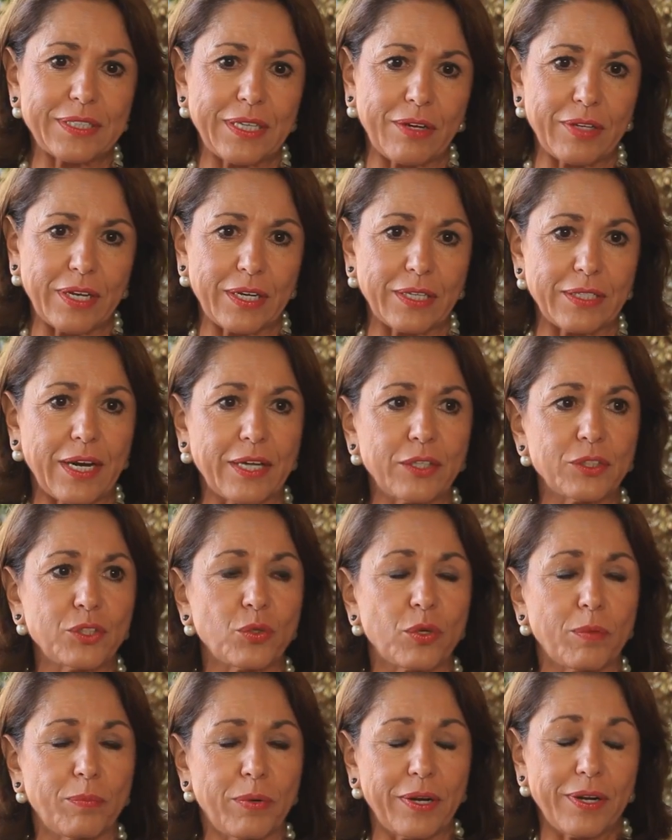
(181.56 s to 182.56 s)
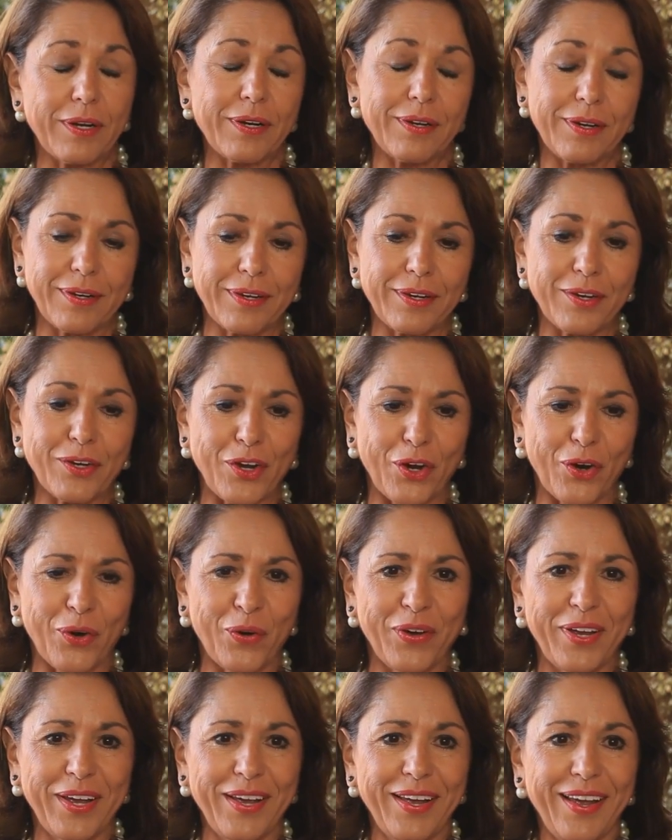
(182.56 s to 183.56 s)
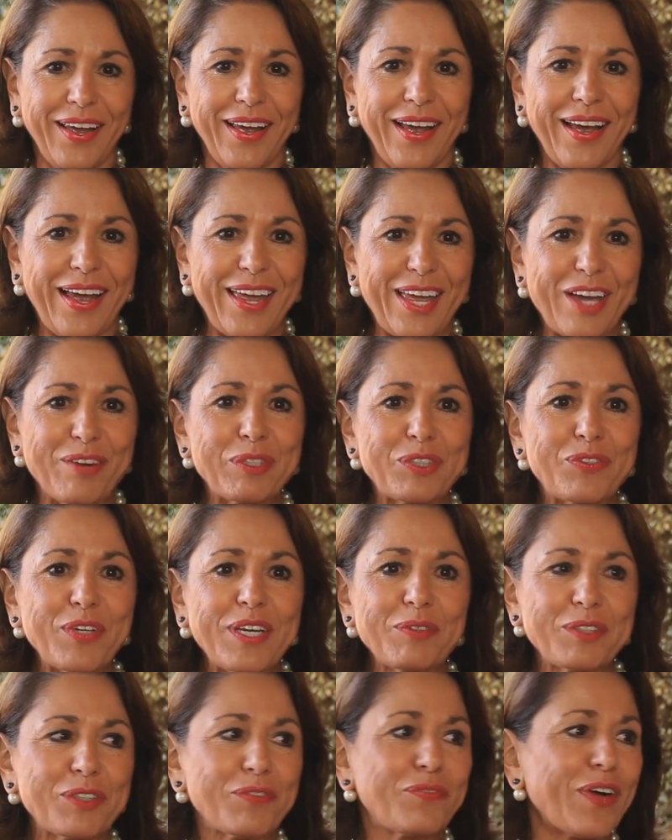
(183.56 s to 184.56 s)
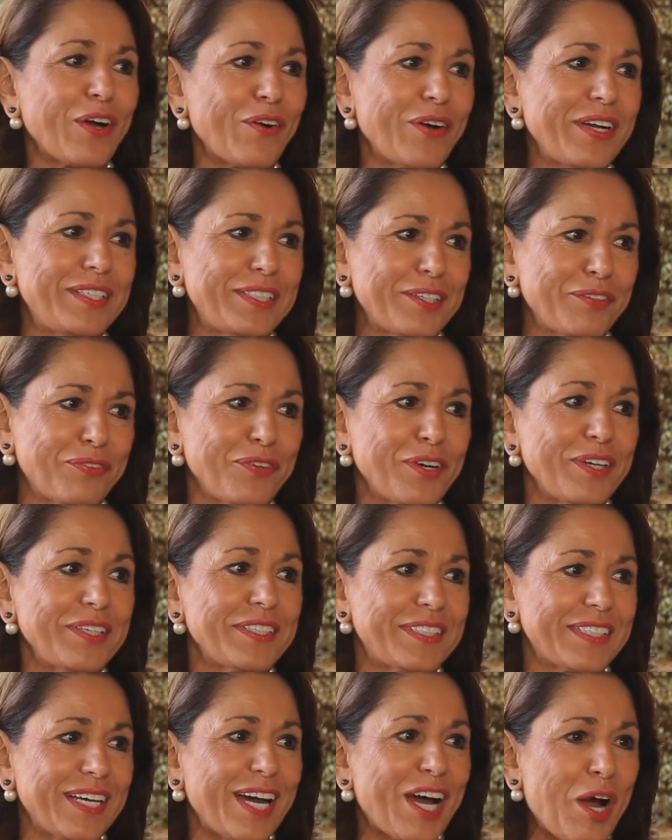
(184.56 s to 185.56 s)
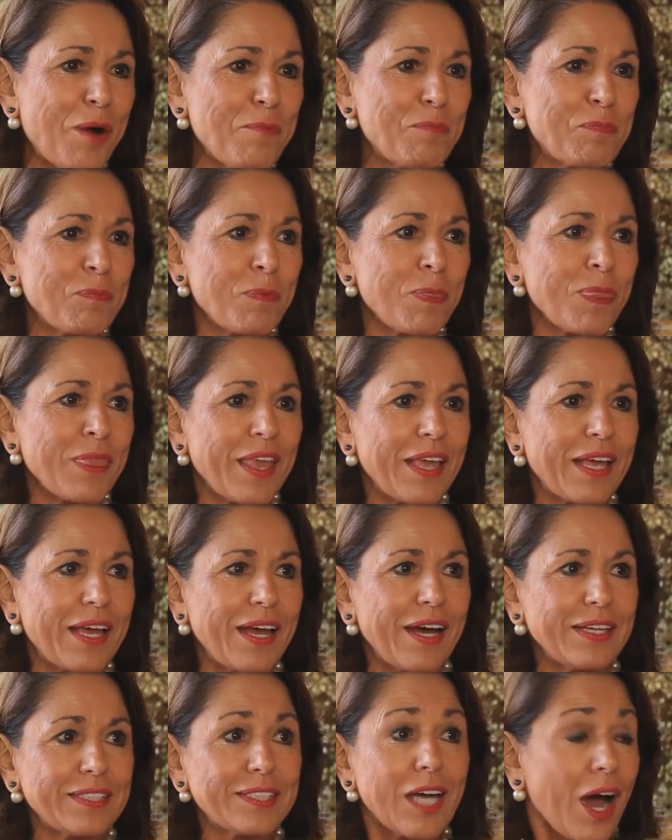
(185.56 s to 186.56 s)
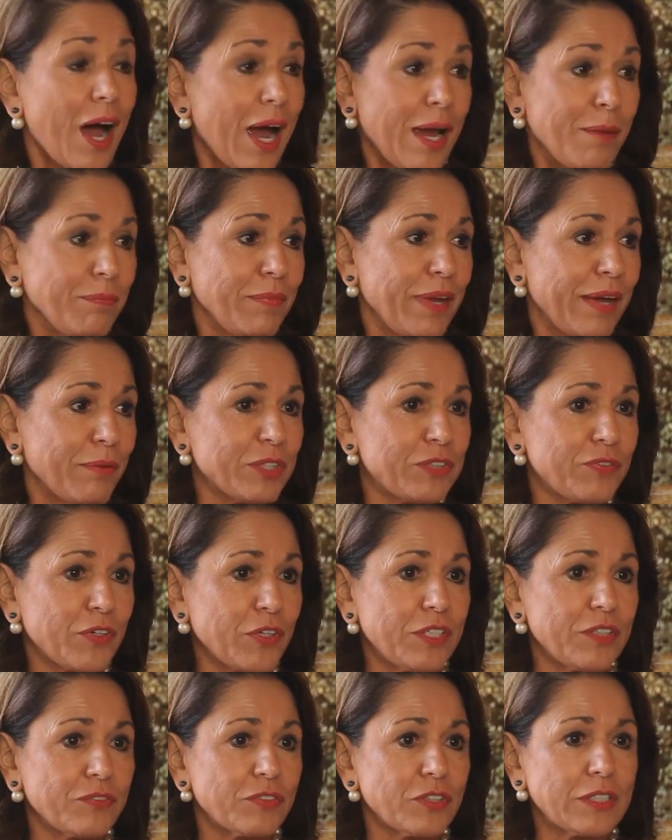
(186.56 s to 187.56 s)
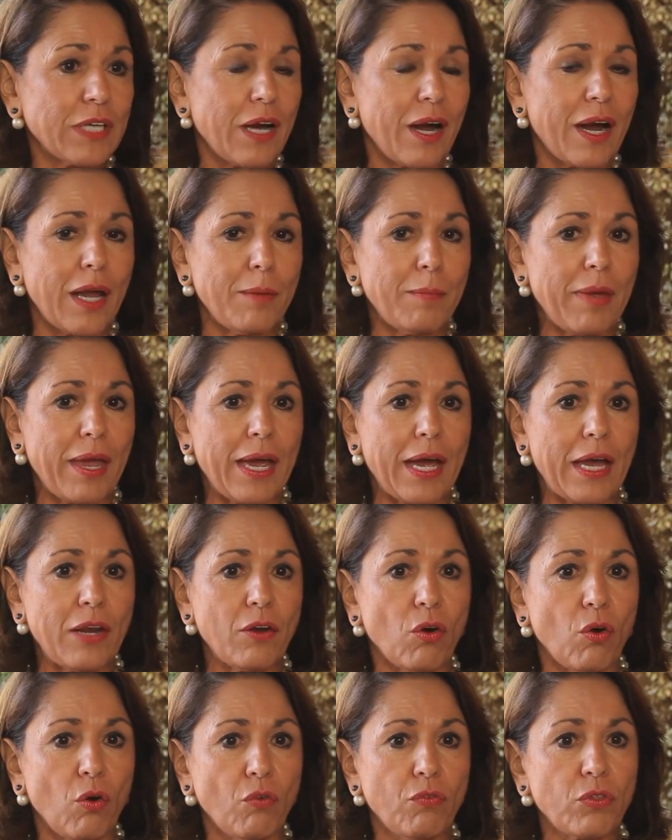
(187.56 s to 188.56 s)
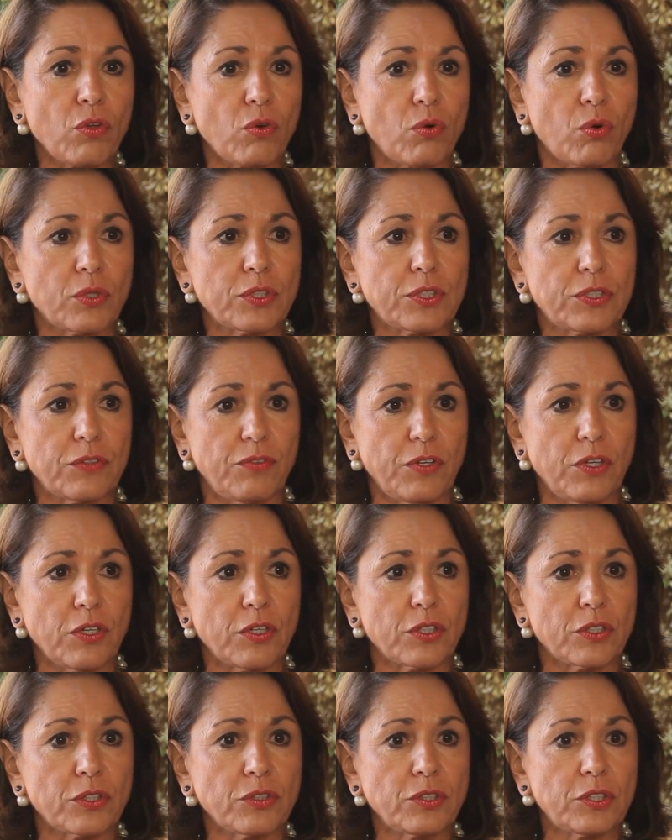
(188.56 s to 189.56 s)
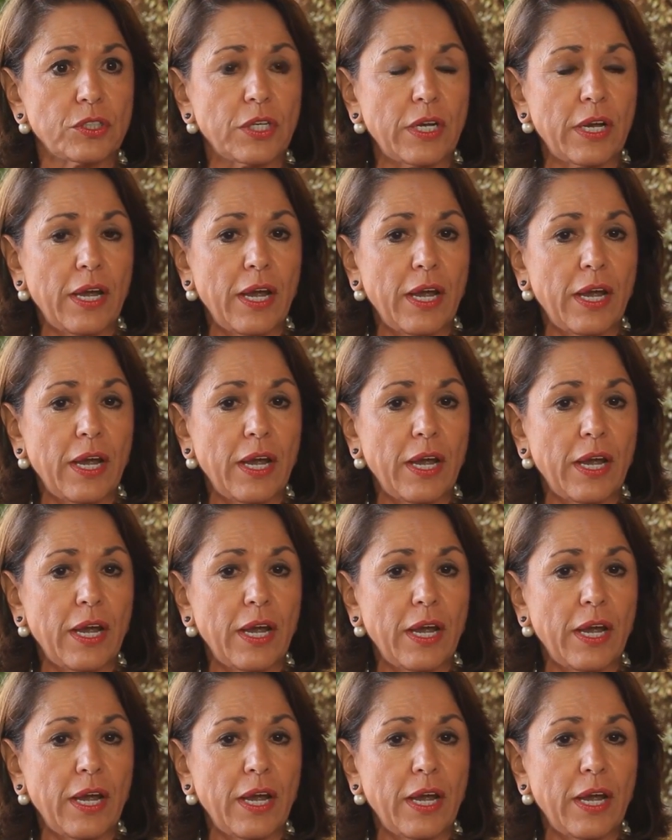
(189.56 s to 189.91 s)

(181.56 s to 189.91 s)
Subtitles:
to sound like a dinosaur, but it was a very different time. It was a very different time, and over the course of years,